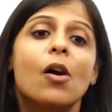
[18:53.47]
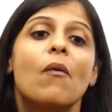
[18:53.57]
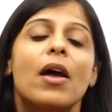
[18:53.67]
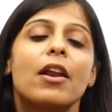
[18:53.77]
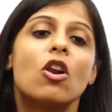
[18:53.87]

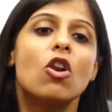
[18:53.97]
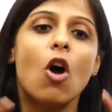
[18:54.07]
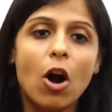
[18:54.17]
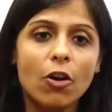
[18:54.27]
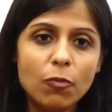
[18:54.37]
where a
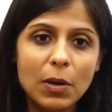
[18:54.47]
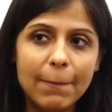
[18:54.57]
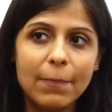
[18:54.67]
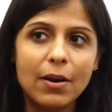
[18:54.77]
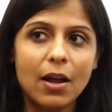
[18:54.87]
lot of
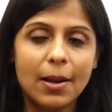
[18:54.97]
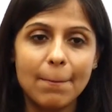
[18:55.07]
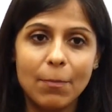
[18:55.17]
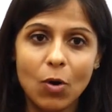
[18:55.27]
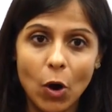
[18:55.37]
people are
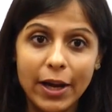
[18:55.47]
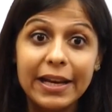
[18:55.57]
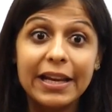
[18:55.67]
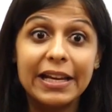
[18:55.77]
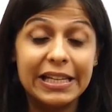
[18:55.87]

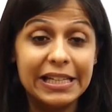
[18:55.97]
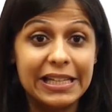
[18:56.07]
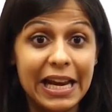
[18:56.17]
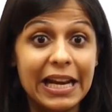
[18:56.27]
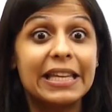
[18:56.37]
employed,
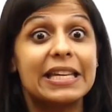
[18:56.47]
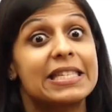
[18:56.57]
yet they